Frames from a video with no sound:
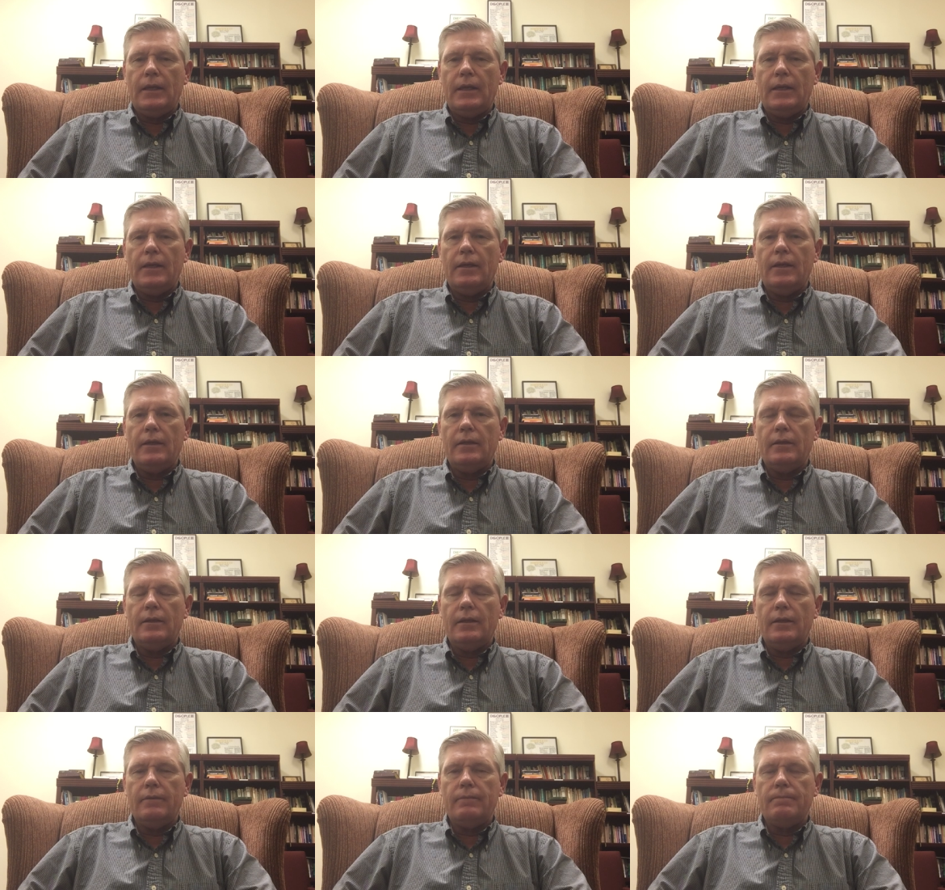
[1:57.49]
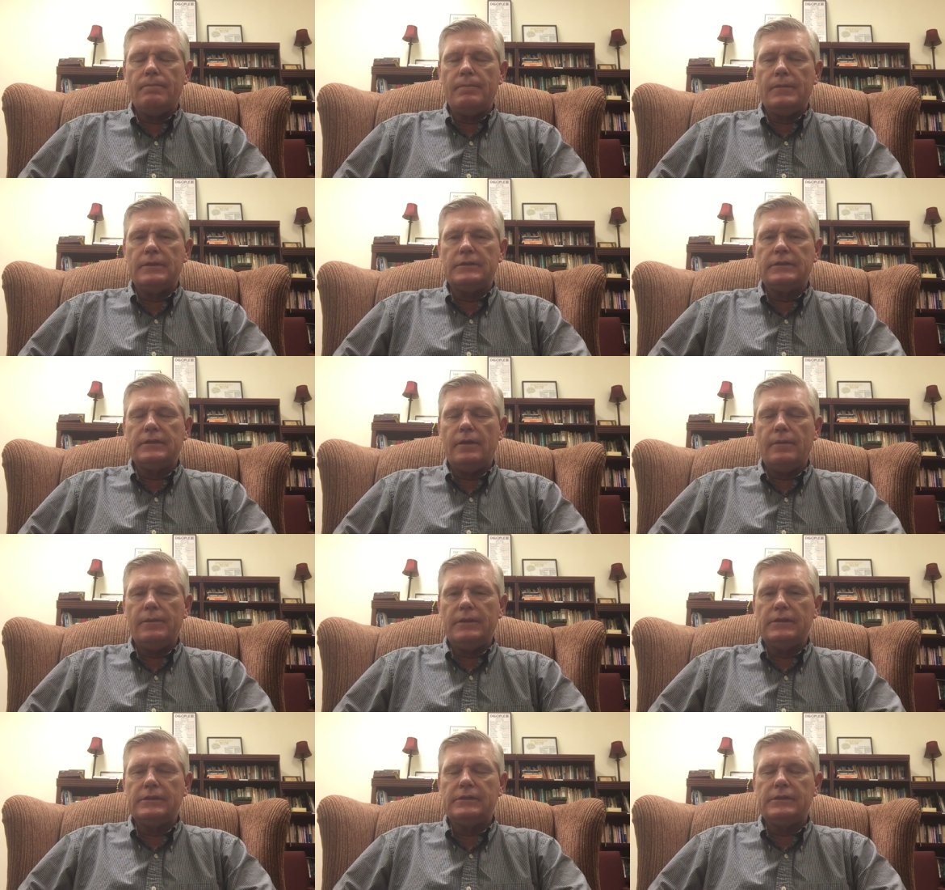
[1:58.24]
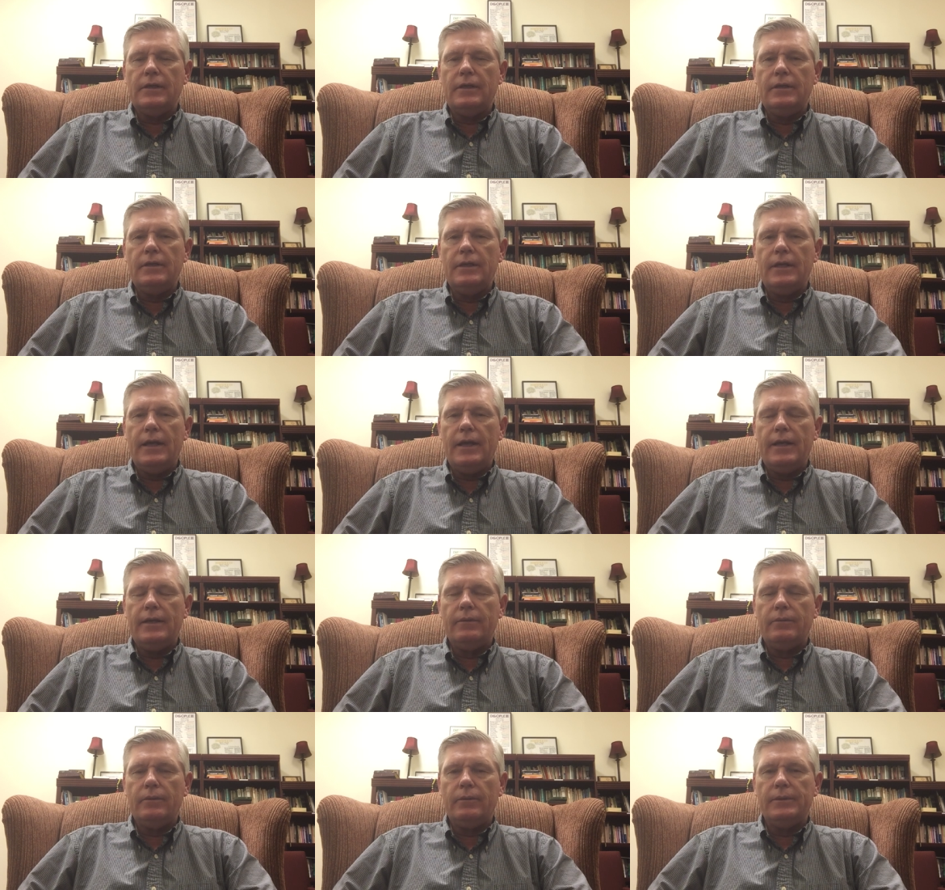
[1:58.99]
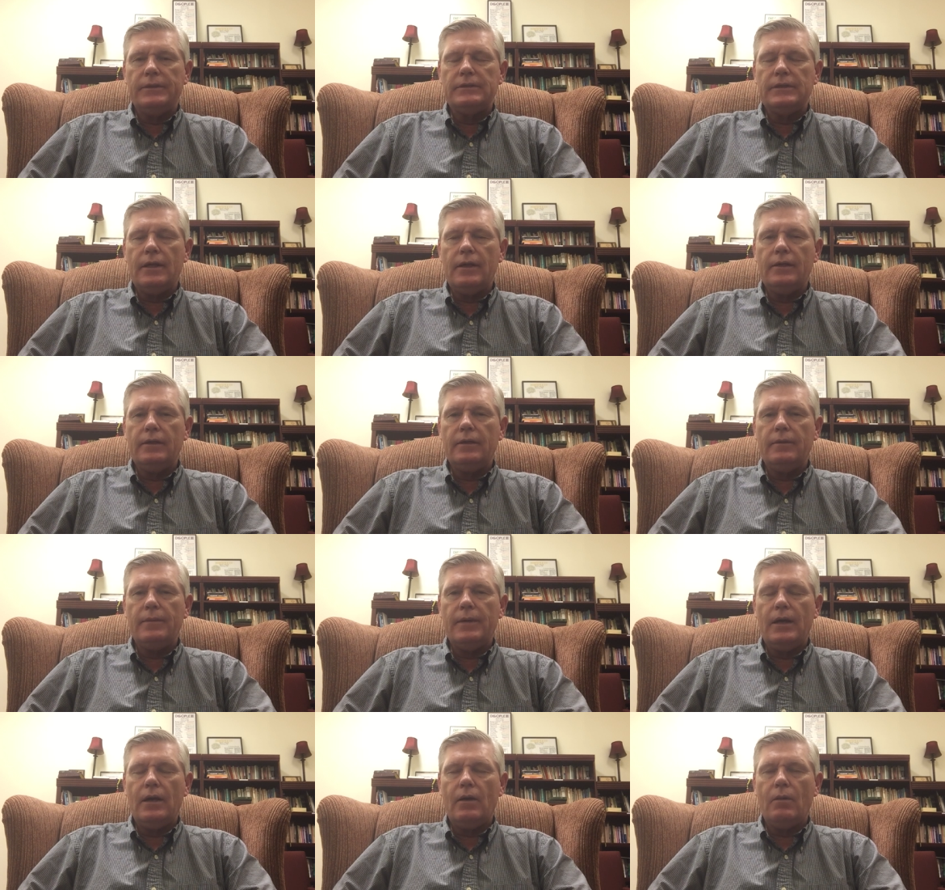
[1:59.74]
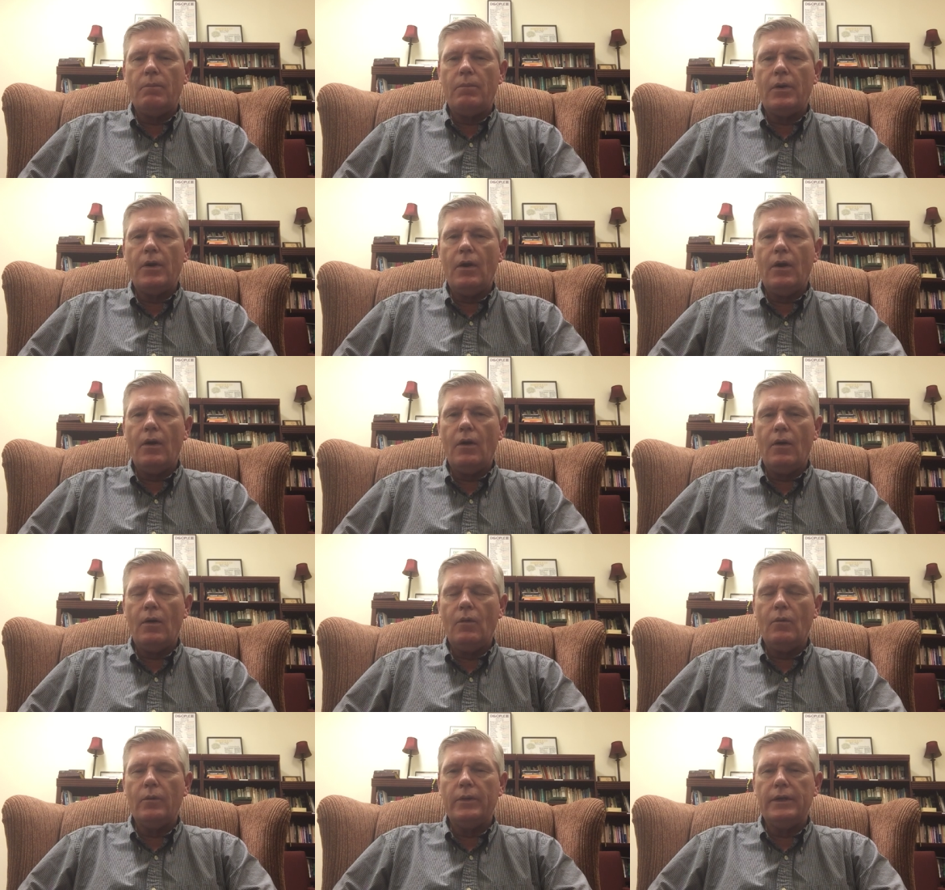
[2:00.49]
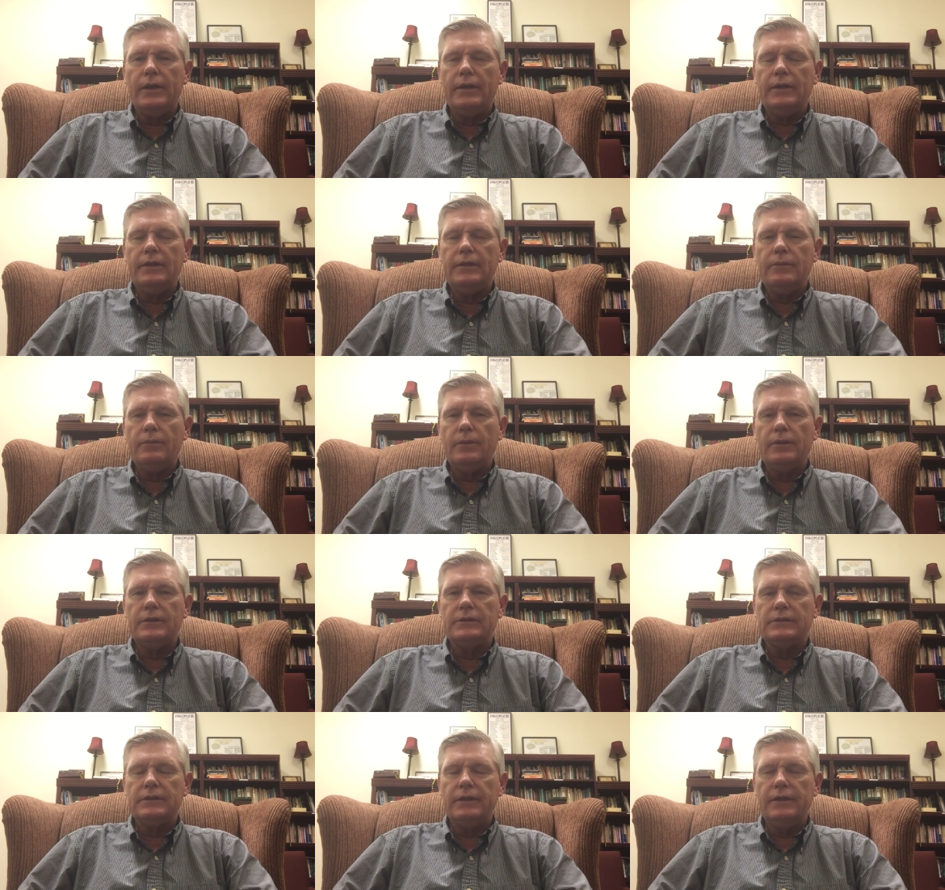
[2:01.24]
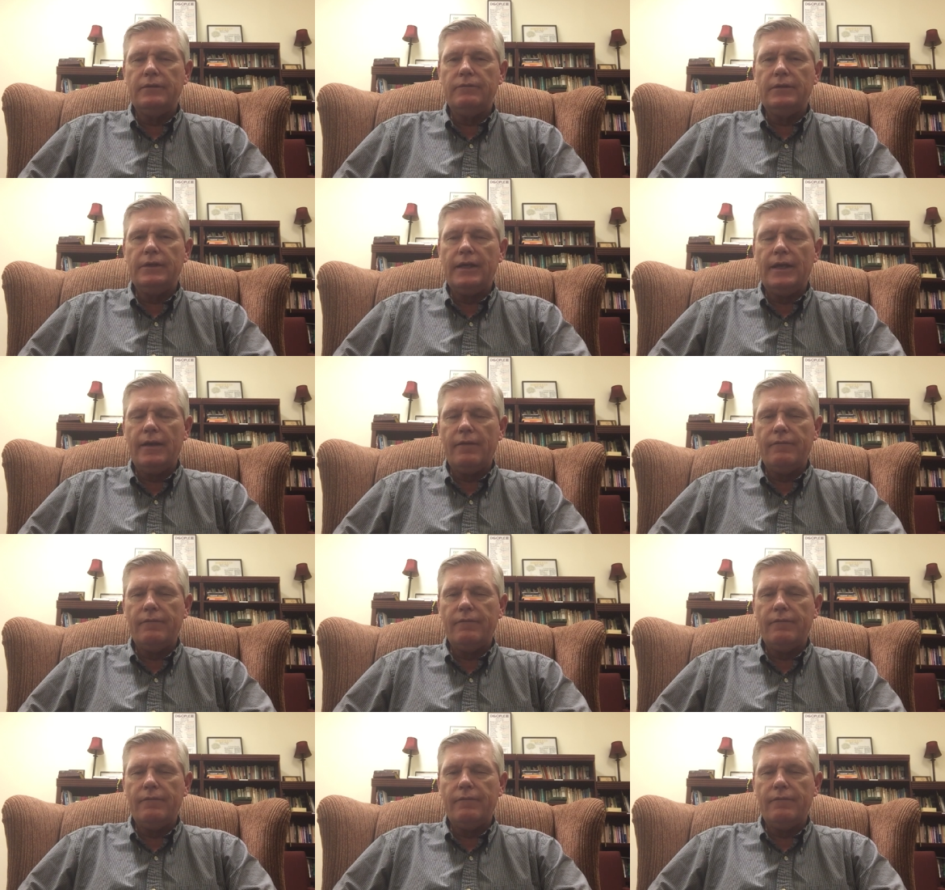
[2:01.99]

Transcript: and uh, this coming Sunday, we'll be talking about Paul when he was leaving